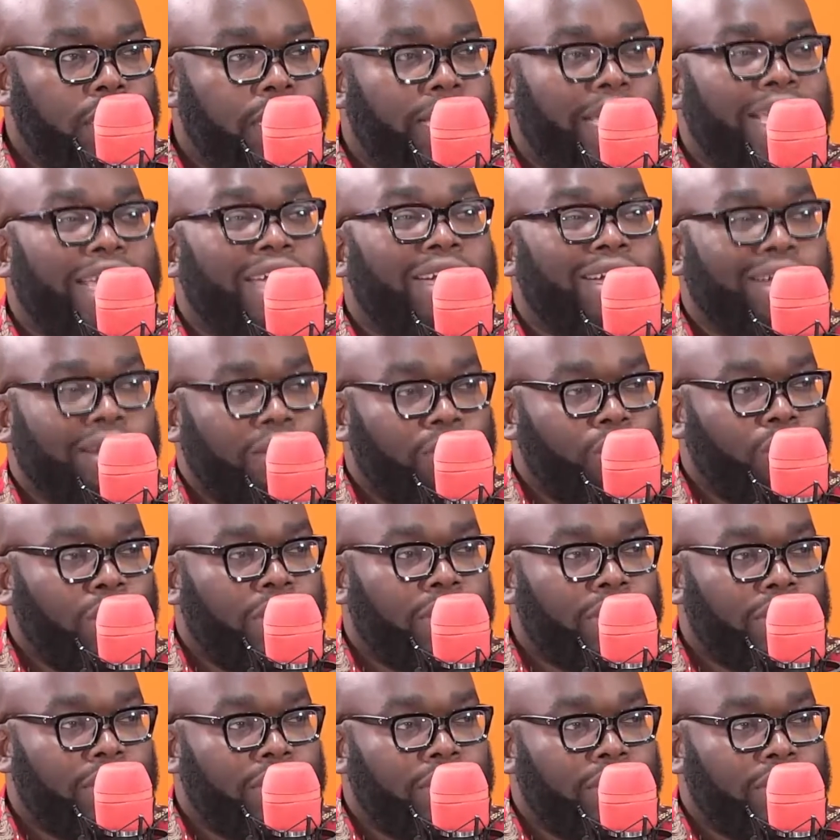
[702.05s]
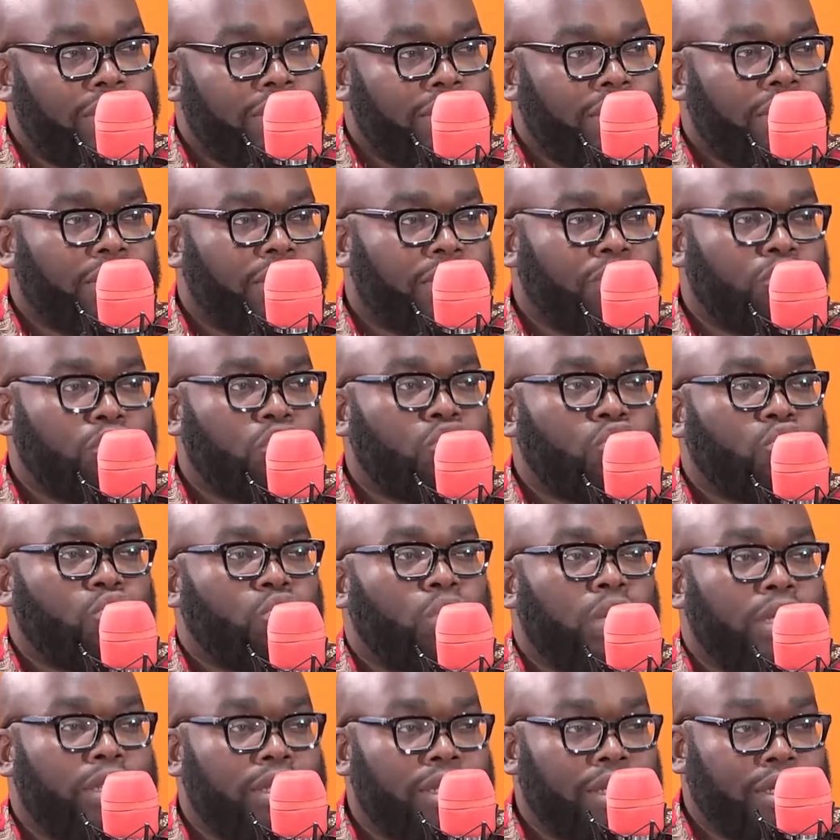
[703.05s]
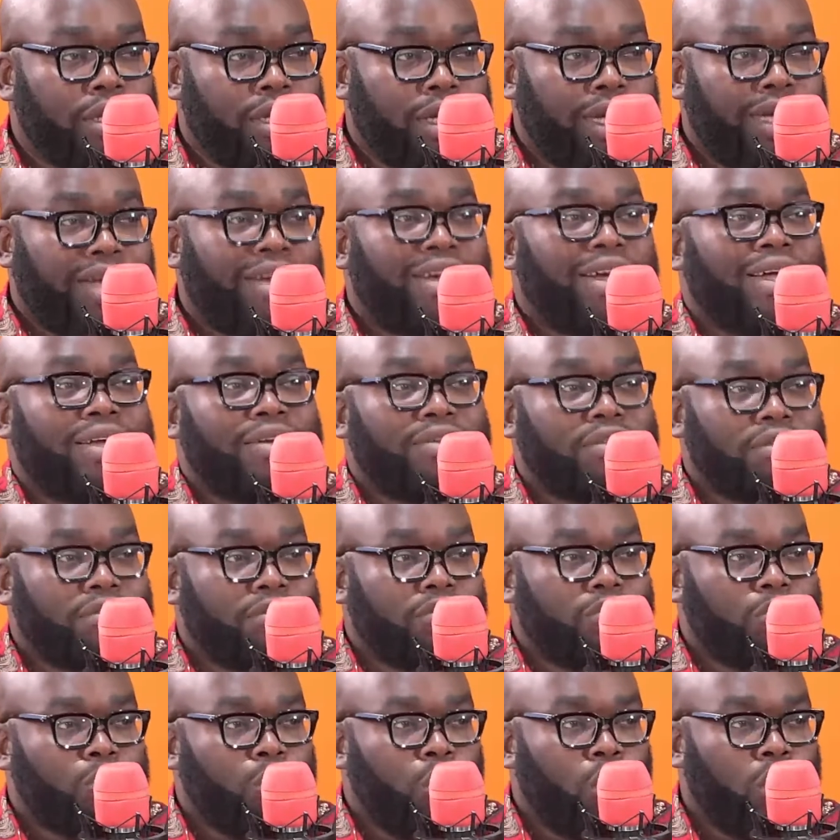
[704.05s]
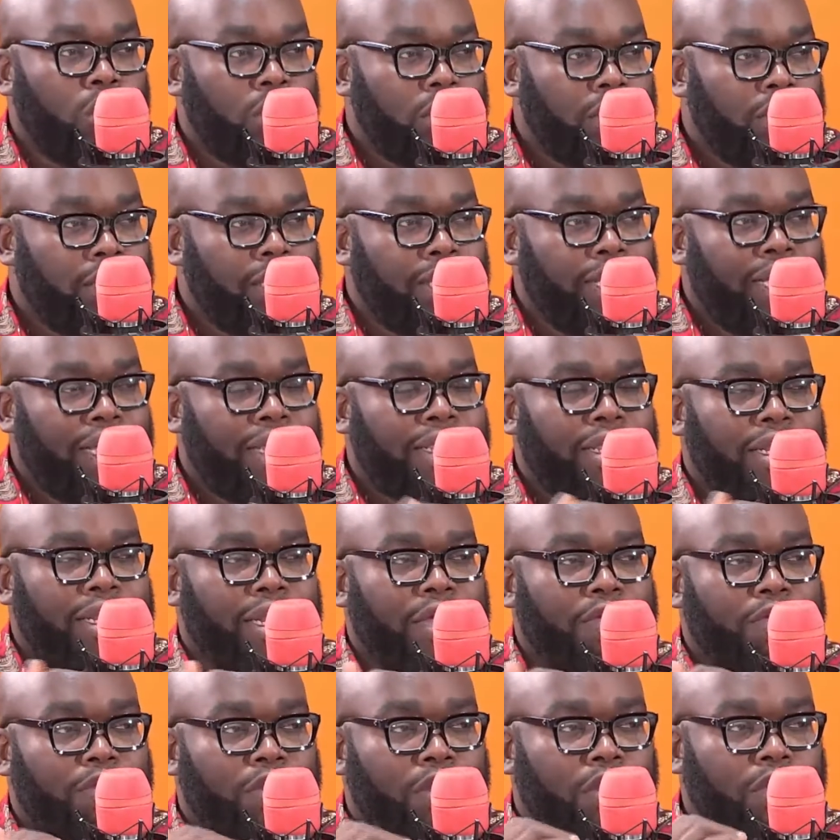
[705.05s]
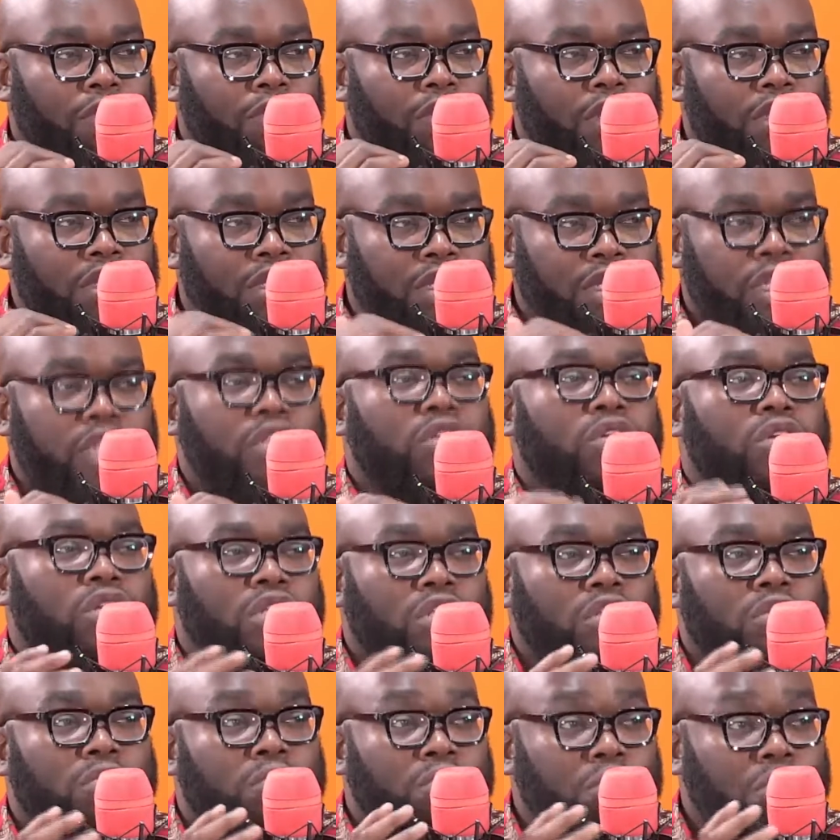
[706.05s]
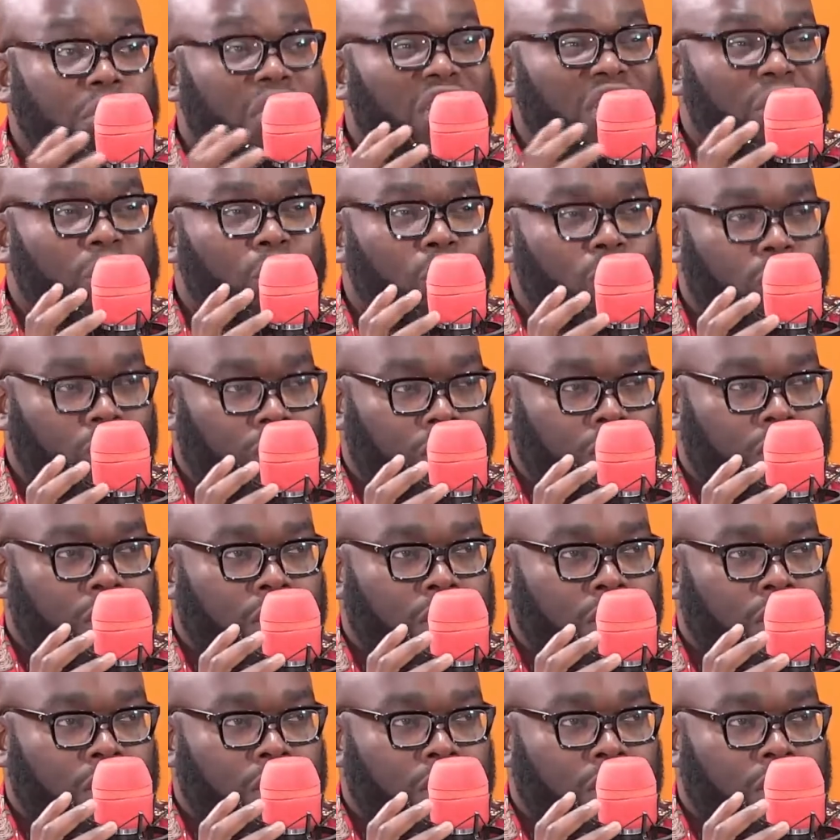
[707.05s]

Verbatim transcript: It can work in such a situation where the country is small and the level of legislation is minimal.